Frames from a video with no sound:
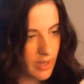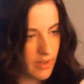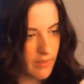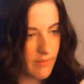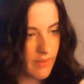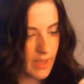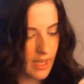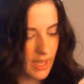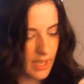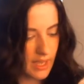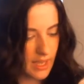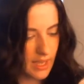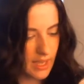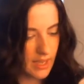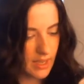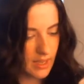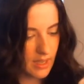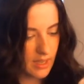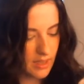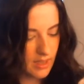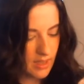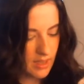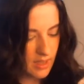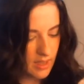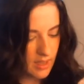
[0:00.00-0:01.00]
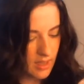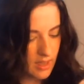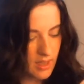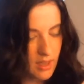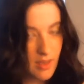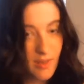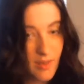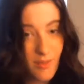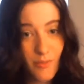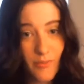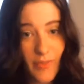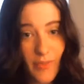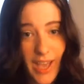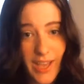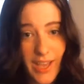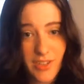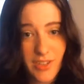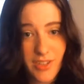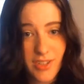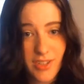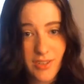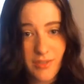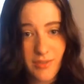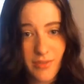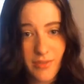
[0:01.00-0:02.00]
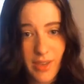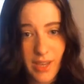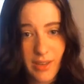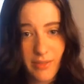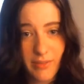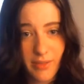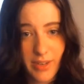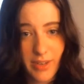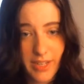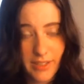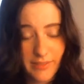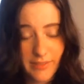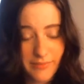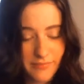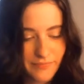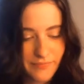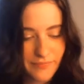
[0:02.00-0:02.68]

of a fashion favorite,